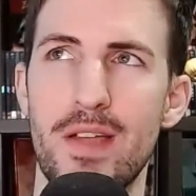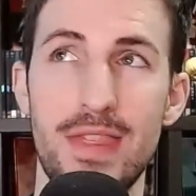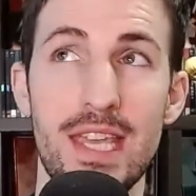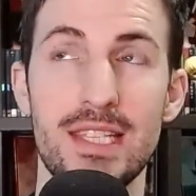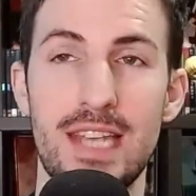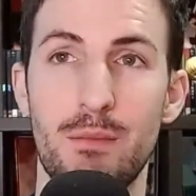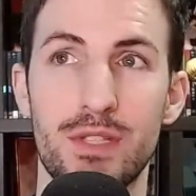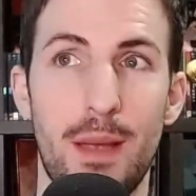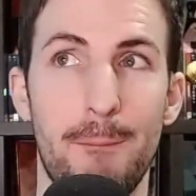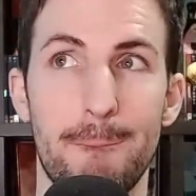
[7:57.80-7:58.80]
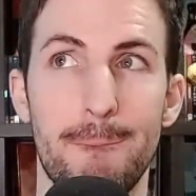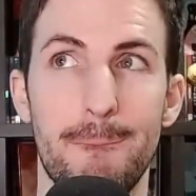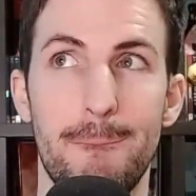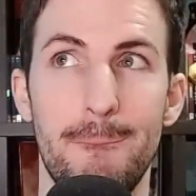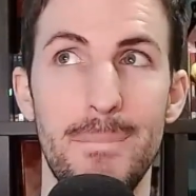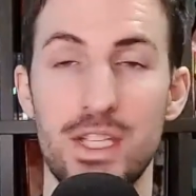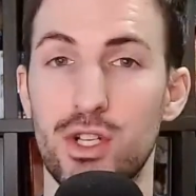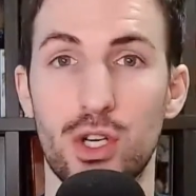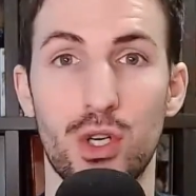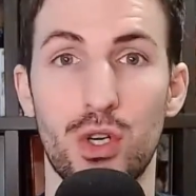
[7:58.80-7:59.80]
I think his name was like
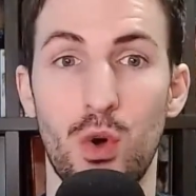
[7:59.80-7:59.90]
Mr.